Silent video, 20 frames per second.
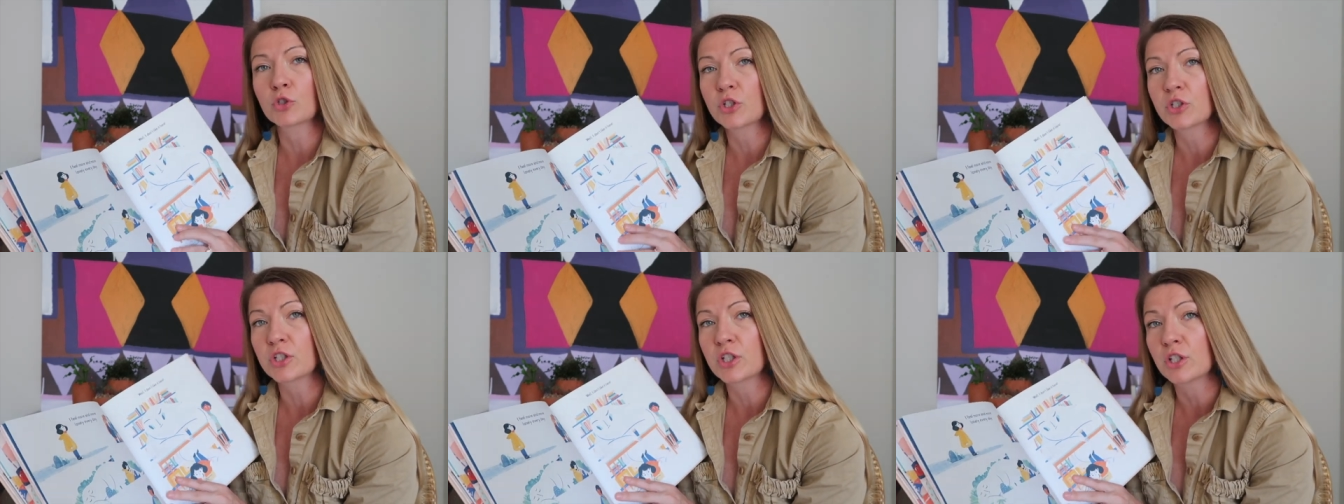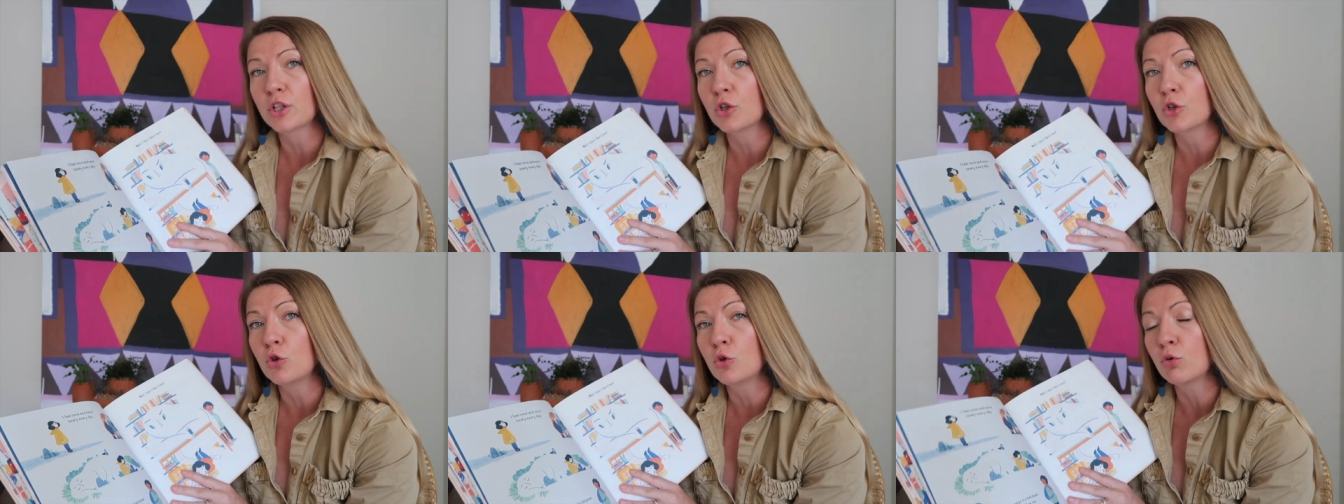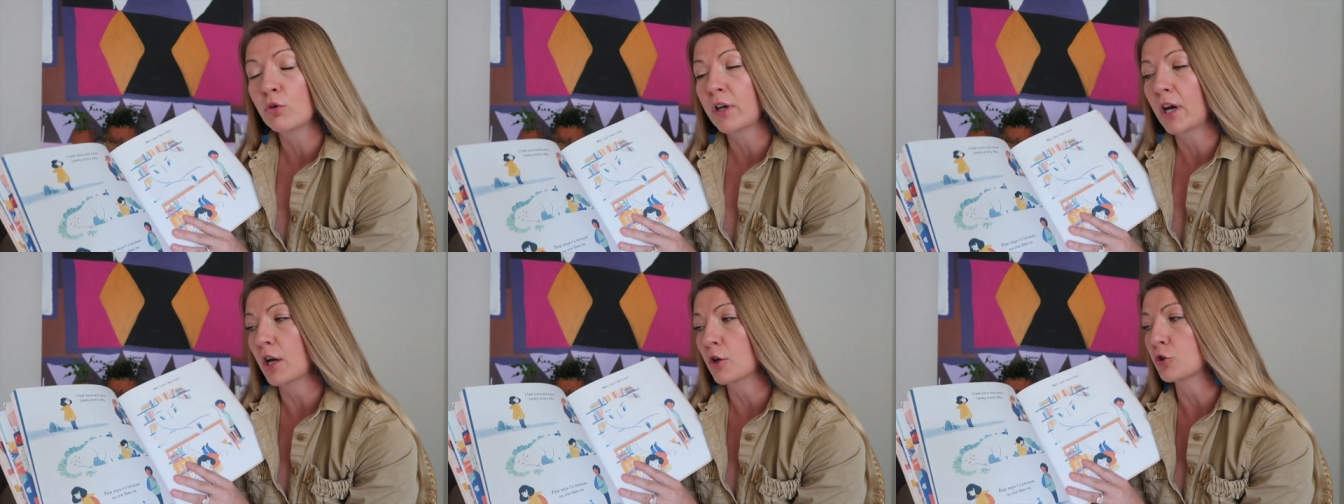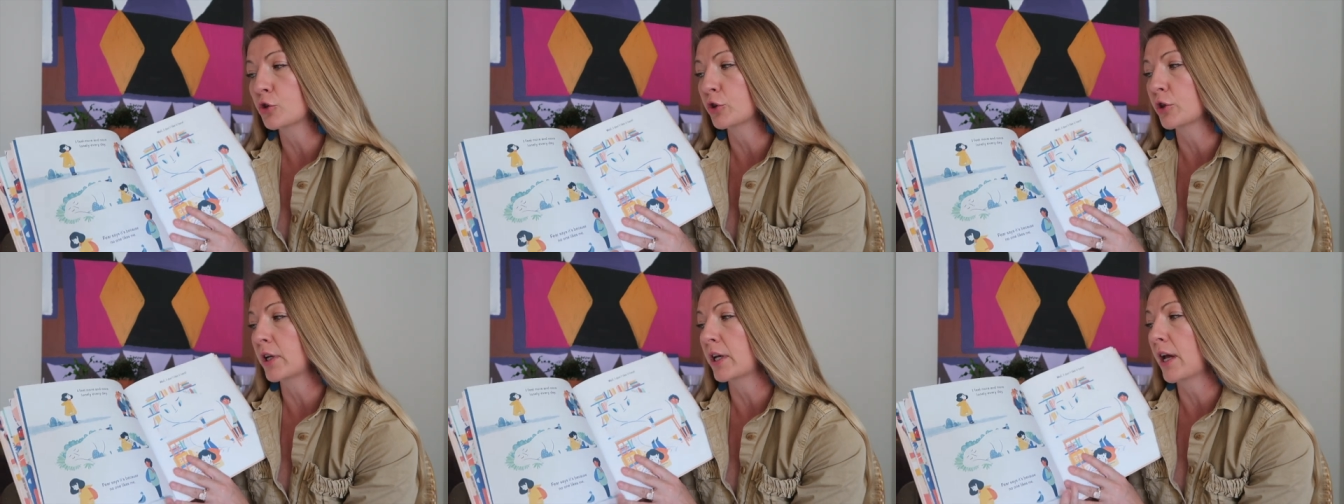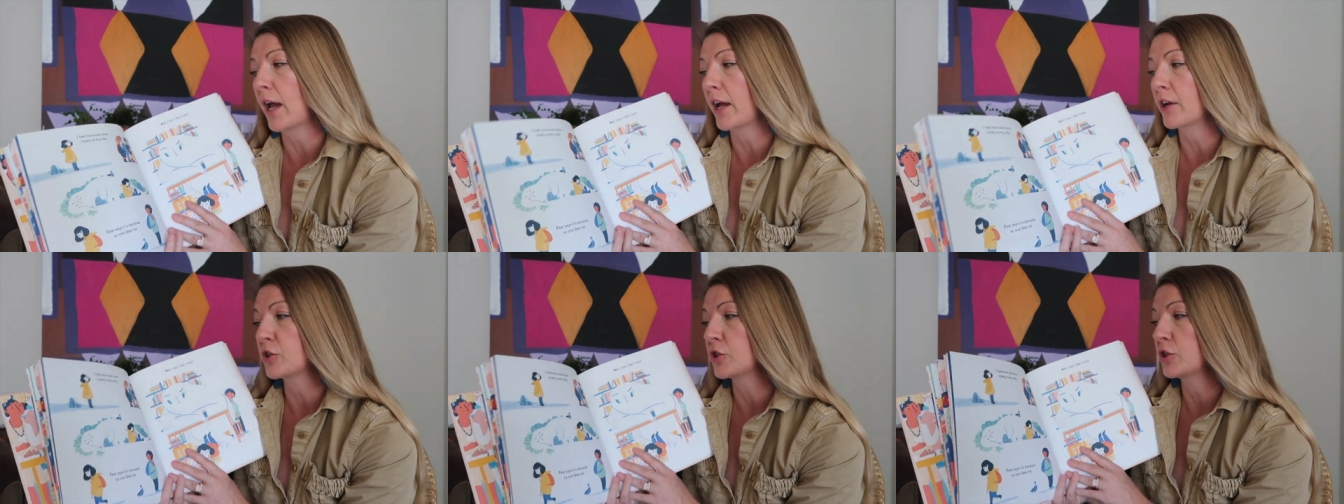She's in a new
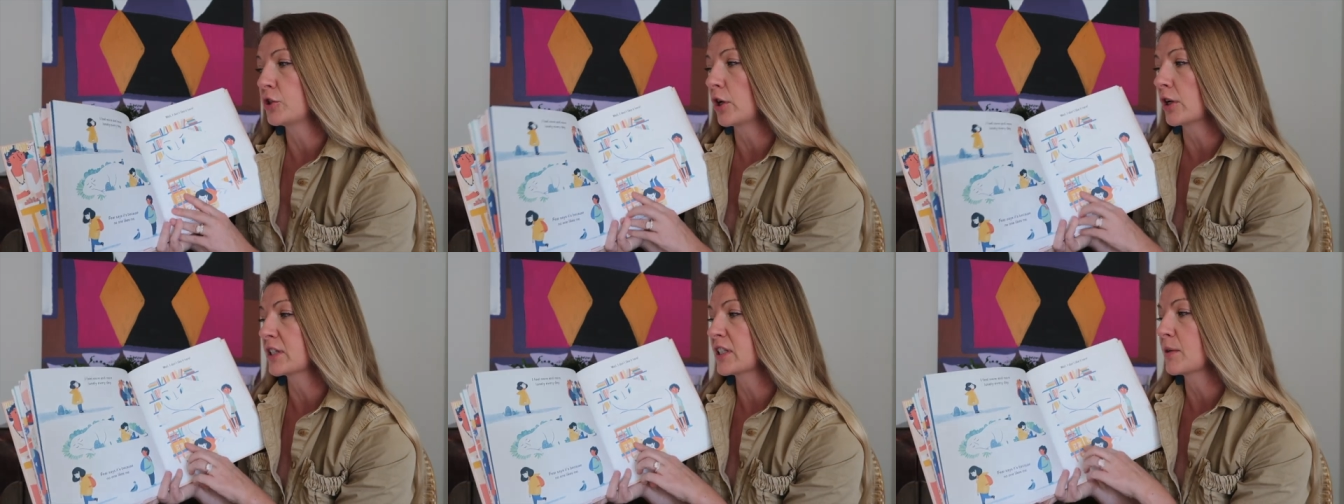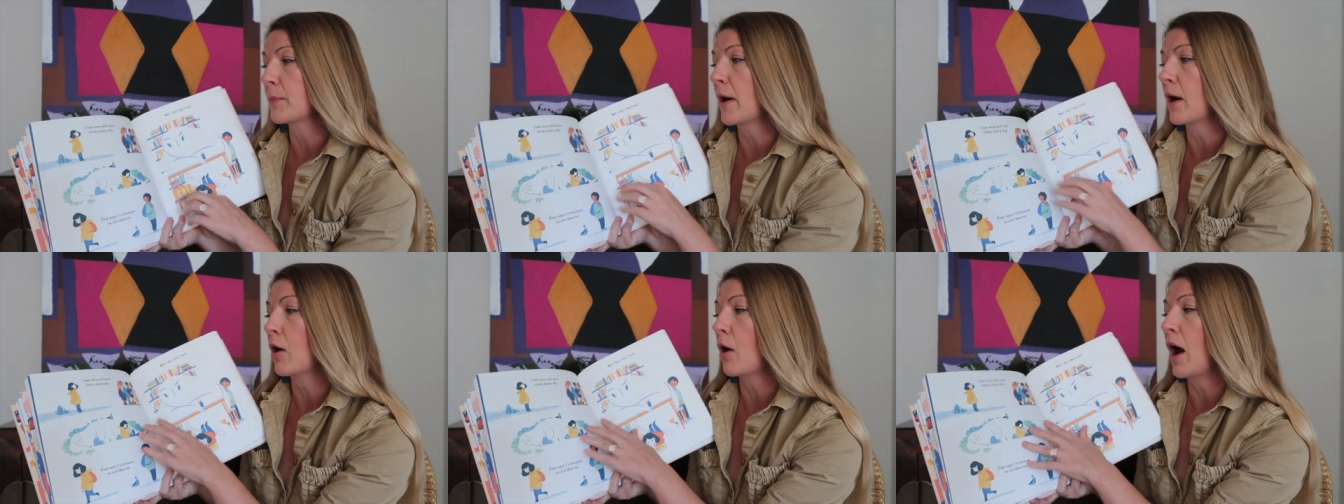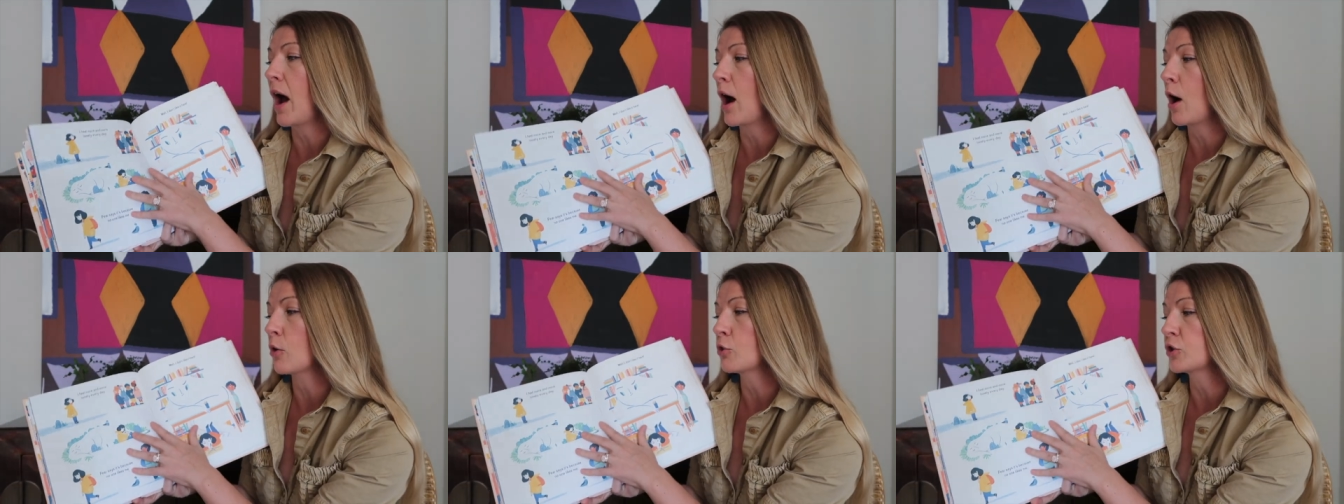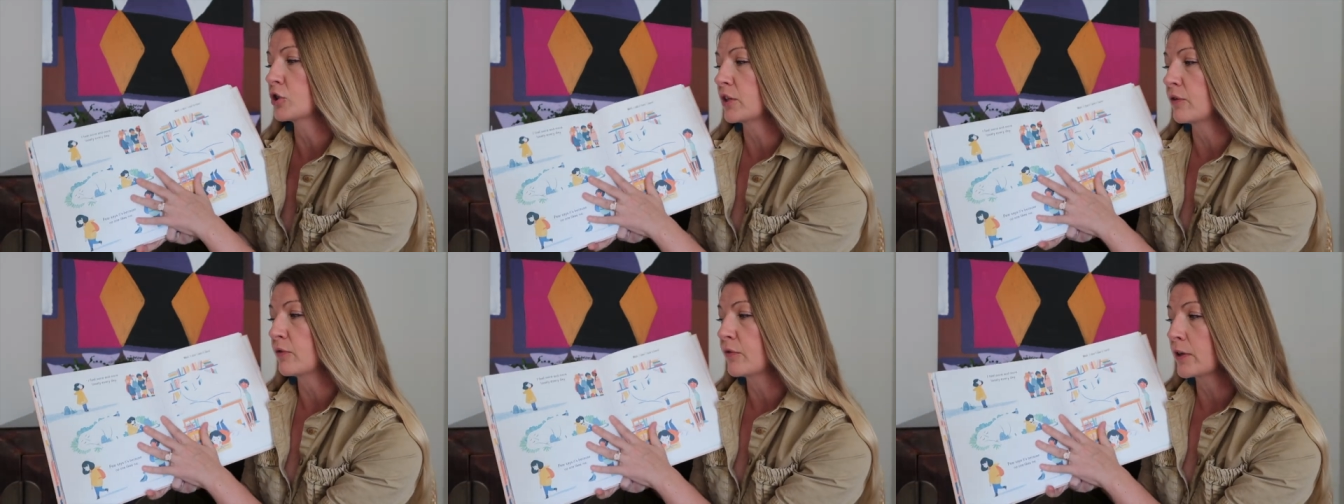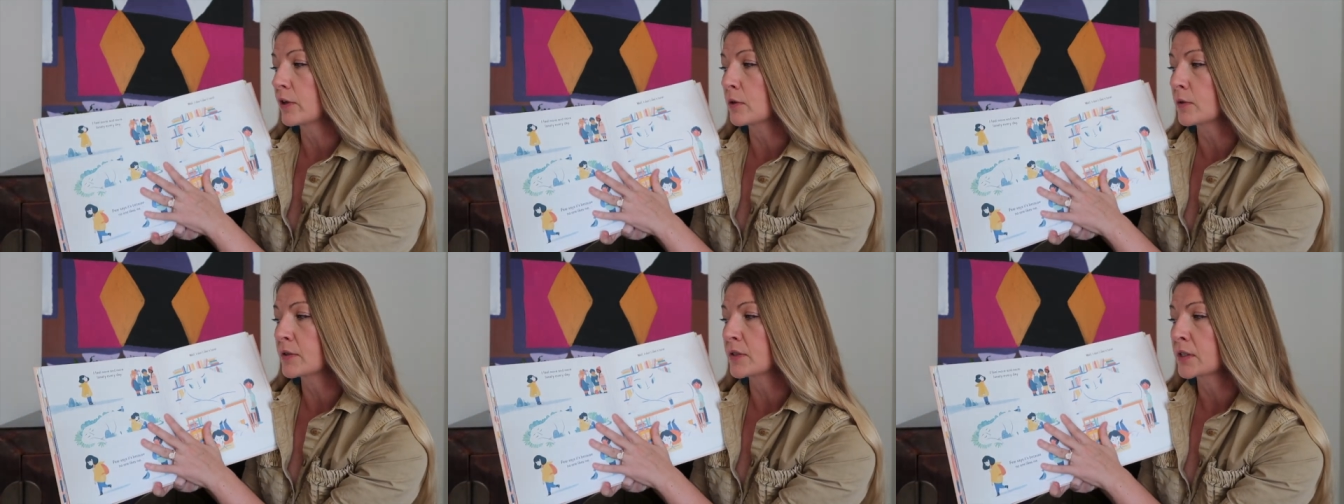country, and she talks about how she
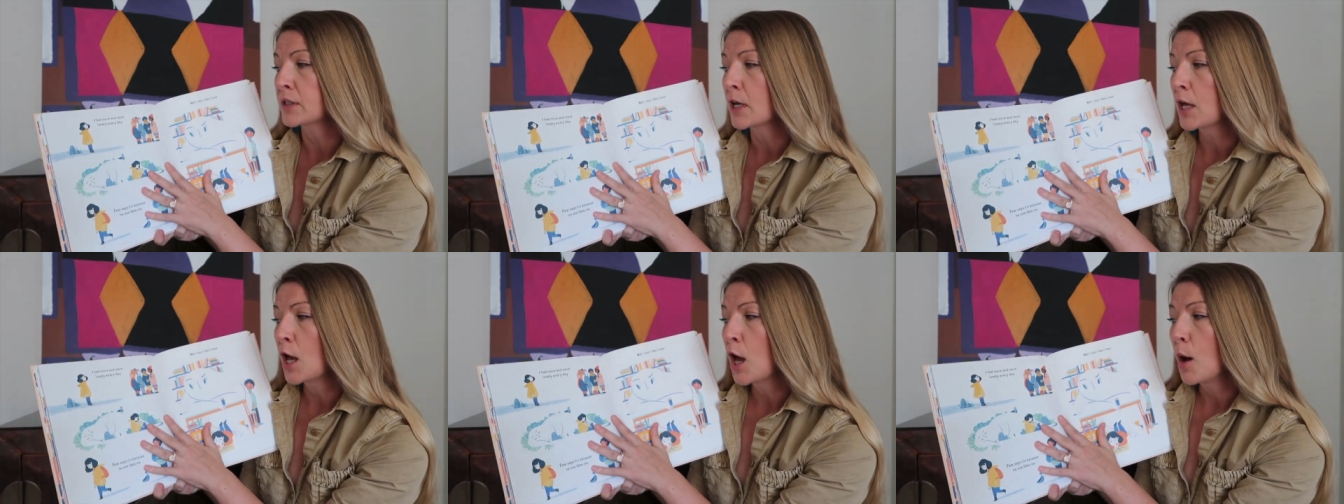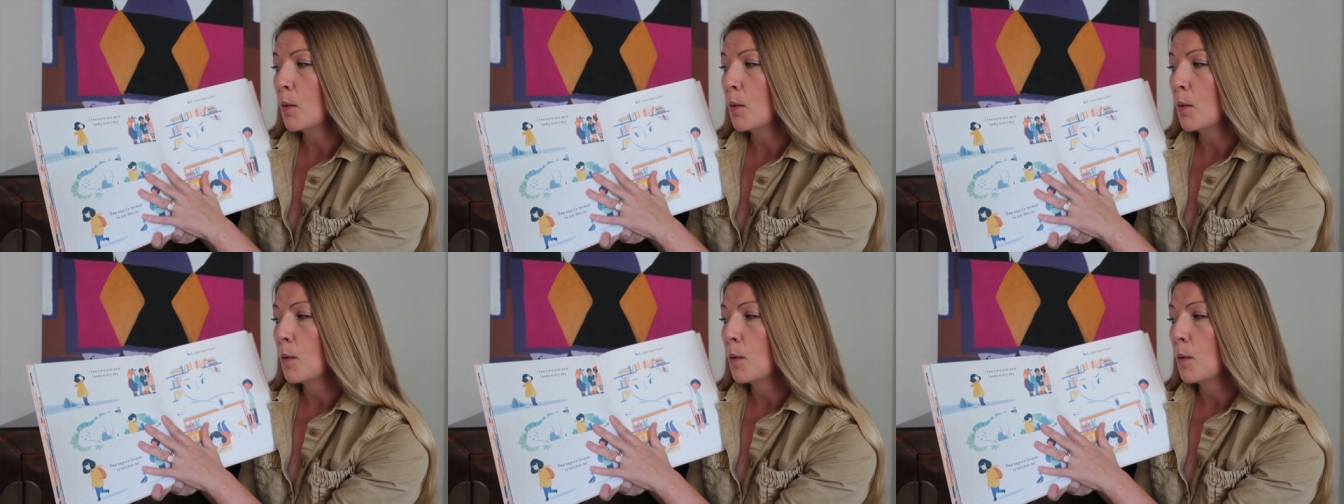feels